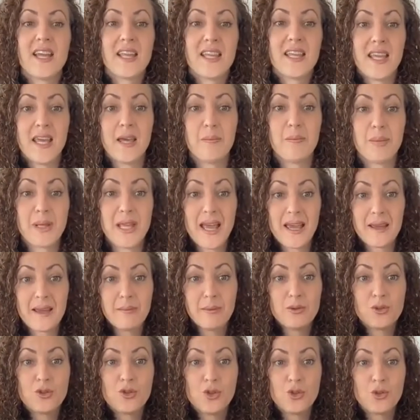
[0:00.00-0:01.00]
be
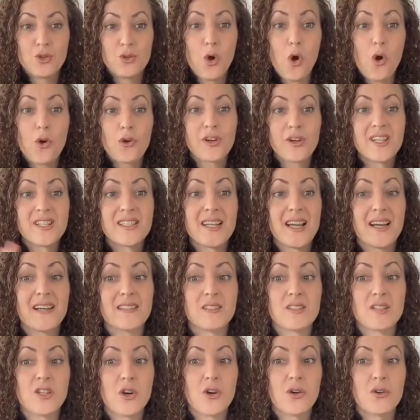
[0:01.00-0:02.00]
able to orient
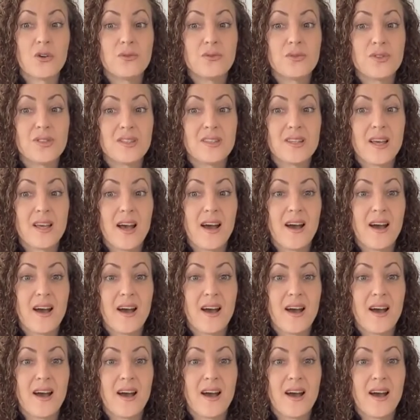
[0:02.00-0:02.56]
ourselves